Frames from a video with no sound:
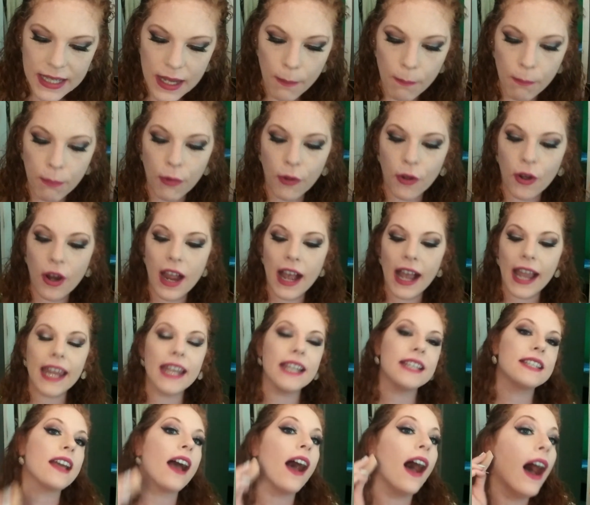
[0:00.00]

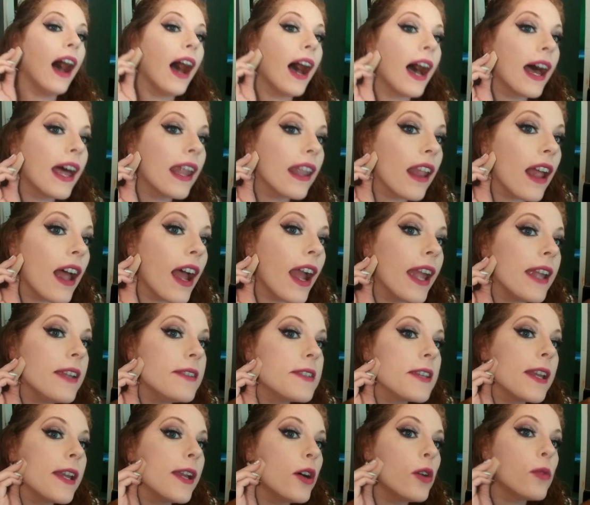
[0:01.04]
bright highlight
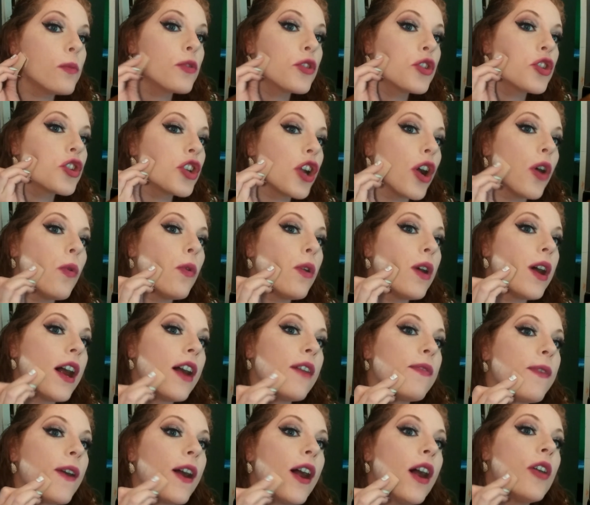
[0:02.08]
to help show
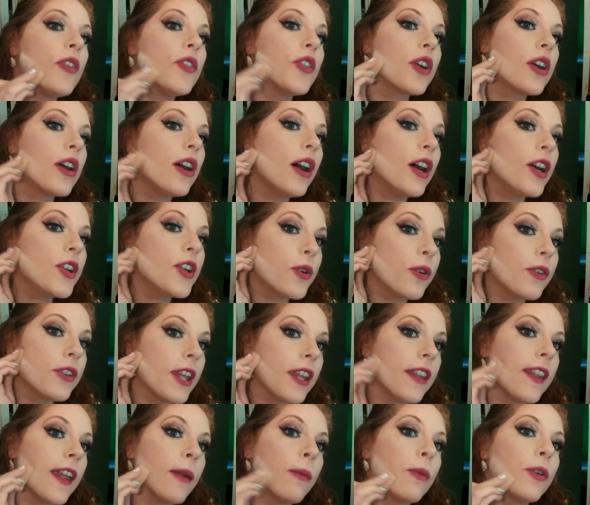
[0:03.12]
off all the contour
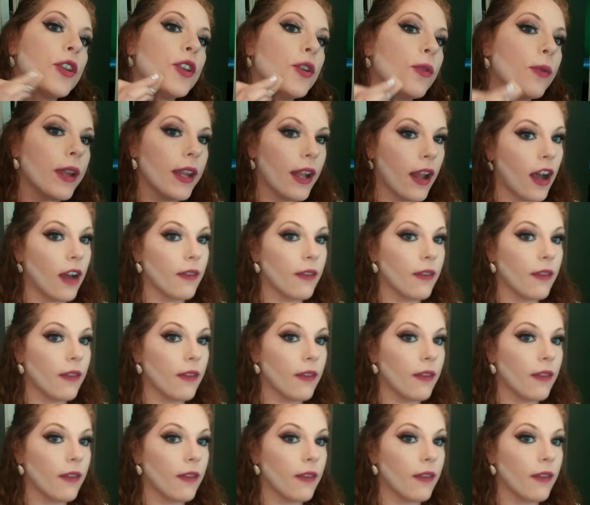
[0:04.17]
that they were doing,